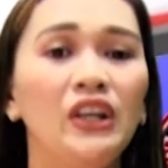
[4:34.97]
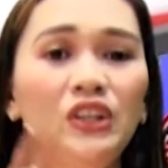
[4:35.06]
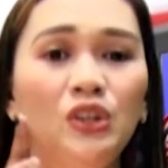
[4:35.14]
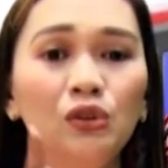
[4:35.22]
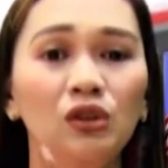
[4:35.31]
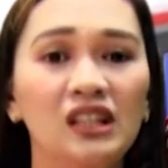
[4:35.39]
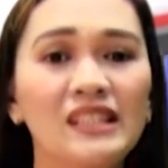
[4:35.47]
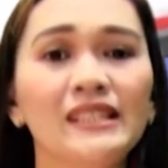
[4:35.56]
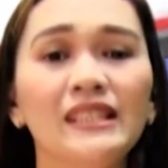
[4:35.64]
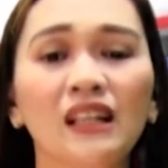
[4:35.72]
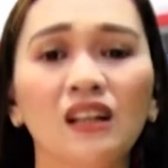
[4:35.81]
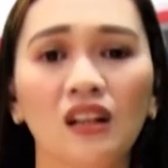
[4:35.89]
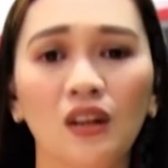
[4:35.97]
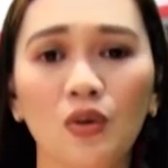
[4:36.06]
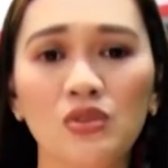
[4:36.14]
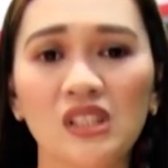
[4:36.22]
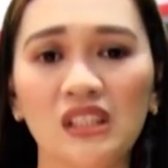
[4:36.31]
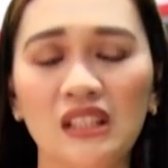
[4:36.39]
You listen
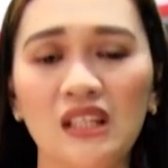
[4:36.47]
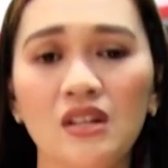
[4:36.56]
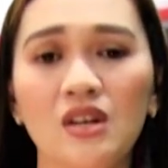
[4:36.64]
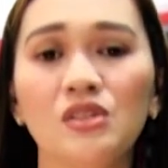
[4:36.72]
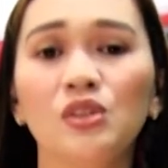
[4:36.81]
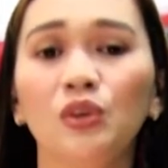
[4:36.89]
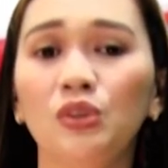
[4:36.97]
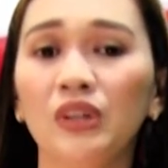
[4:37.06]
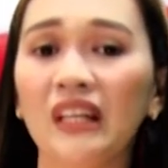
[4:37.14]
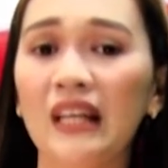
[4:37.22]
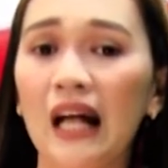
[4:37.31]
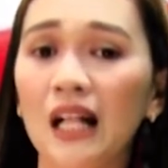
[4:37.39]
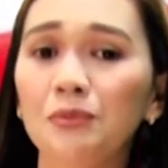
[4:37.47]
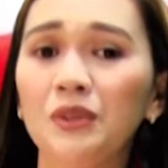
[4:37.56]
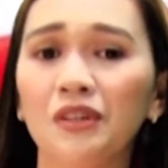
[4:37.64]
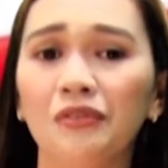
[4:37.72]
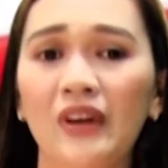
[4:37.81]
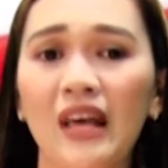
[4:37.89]
closely so you can help
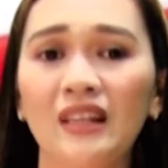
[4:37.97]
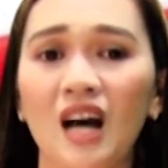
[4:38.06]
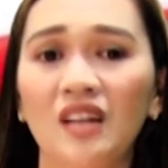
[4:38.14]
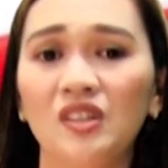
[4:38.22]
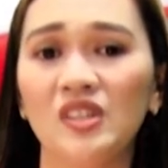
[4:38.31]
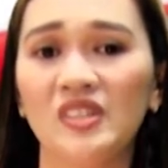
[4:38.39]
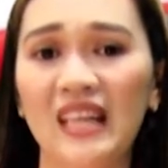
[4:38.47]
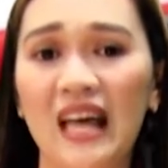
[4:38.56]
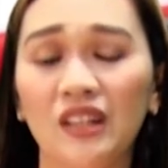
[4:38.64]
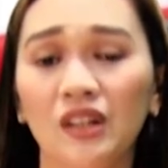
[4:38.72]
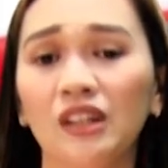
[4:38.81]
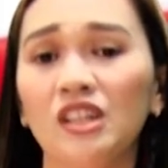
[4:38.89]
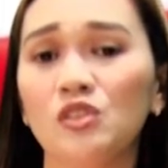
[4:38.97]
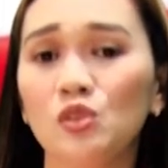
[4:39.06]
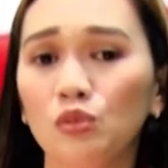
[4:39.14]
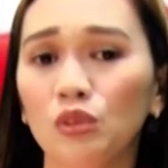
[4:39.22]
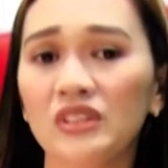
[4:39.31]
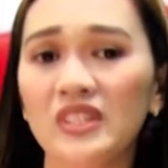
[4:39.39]
your friend understand her
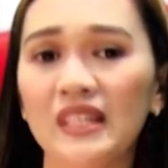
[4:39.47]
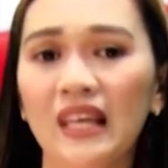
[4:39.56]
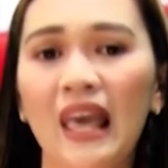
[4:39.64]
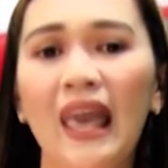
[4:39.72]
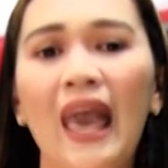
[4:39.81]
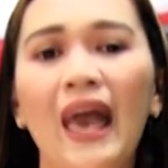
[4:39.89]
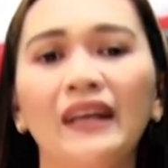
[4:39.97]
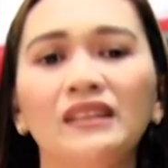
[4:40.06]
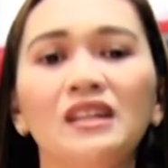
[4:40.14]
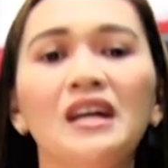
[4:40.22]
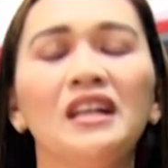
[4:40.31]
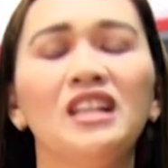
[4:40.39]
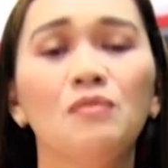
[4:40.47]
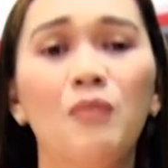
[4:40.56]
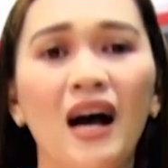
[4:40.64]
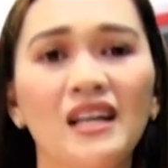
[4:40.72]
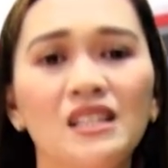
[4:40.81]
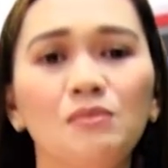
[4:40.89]
results and the
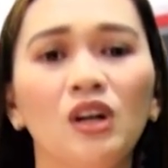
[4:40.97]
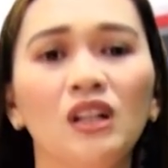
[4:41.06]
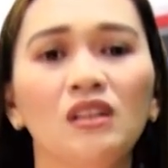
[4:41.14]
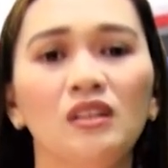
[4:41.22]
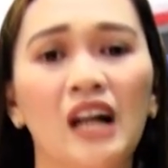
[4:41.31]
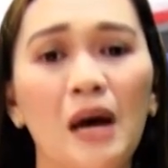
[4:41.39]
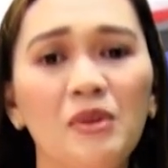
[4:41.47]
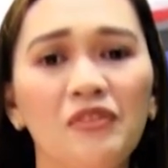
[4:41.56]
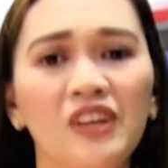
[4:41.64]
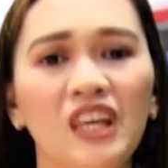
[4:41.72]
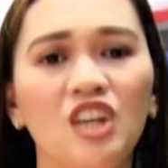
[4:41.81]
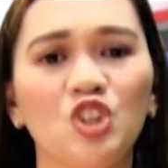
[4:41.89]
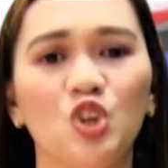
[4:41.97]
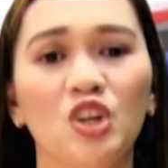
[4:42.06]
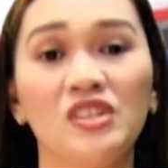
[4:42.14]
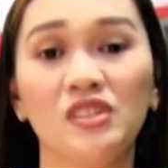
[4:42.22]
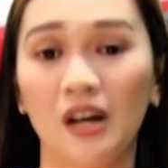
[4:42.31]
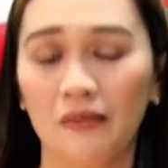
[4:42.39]
possible
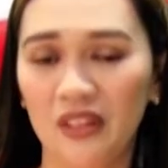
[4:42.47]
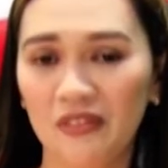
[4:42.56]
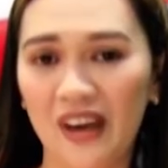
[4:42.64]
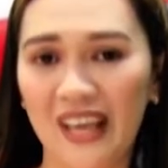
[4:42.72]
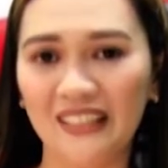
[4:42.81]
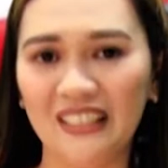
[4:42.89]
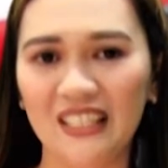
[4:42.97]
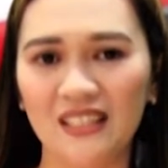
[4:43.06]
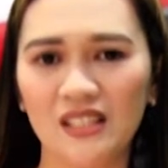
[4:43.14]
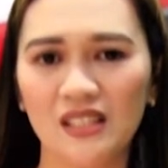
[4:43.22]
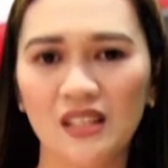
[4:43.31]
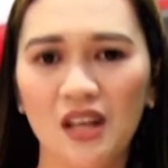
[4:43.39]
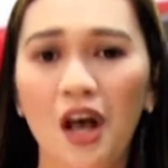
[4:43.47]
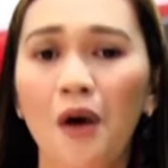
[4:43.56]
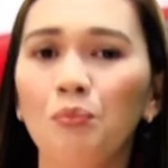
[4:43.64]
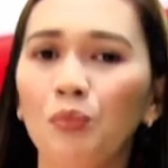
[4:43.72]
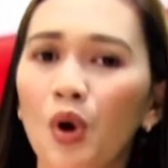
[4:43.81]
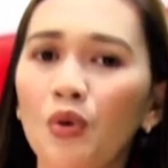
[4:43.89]
ramifications of the findings.
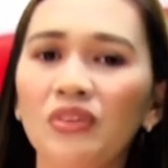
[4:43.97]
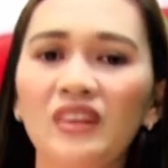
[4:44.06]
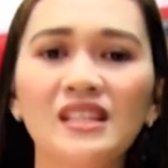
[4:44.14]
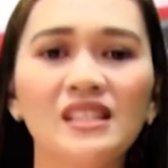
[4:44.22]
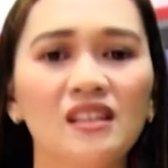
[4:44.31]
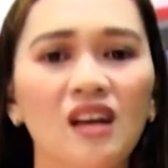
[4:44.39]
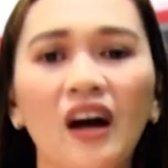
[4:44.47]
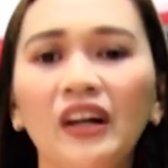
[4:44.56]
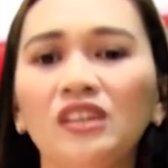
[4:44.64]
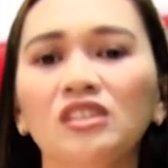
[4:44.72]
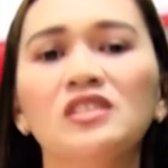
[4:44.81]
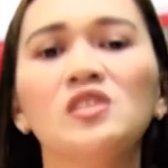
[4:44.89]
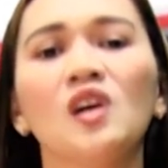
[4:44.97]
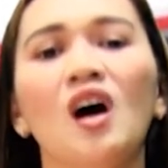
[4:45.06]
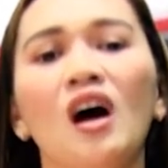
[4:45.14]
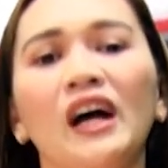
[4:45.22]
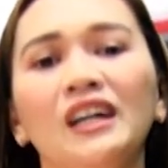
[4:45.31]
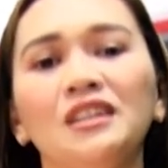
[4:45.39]
Both these scenarios
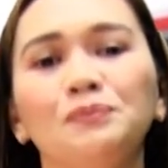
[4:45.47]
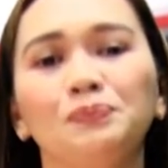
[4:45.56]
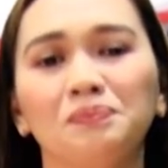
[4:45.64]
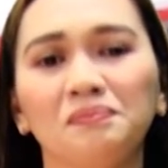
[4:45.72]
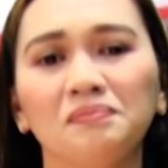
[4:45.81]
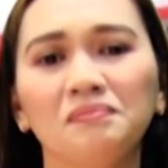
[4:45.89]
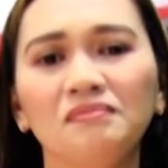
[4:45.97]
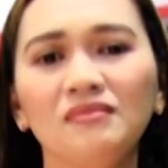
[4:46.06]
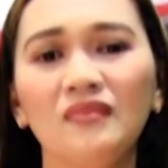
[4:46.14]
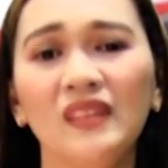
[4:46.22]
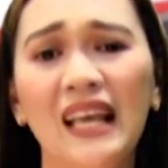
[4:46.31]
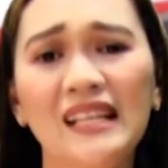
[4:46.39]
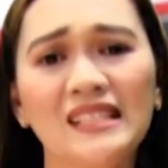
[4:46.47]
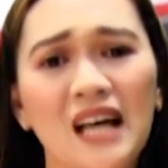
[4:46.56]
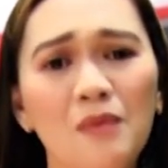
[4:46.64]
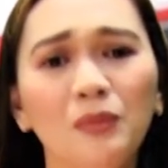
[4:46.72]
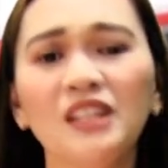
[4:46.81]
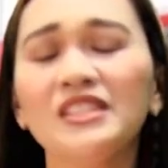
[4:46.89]
are
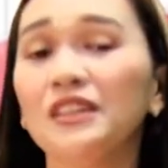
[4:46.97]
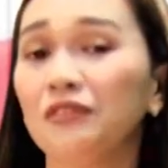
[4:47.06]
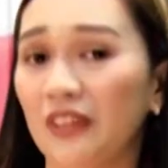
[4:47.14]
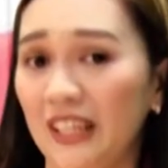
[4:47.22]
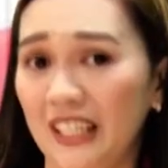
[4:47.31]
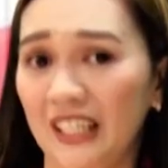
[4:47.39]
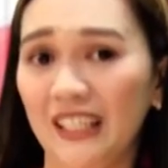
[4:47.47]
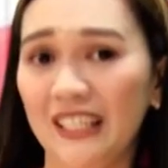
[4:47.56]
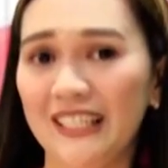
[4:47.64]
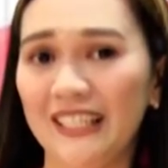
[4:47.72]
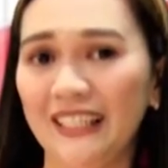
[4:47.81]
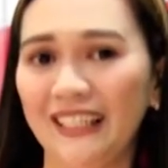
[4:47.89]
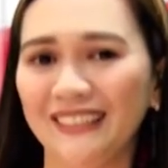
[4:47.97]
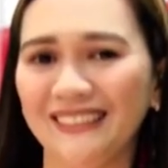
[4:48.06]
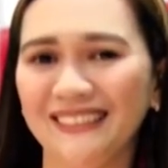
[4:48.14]
examples of critical listening.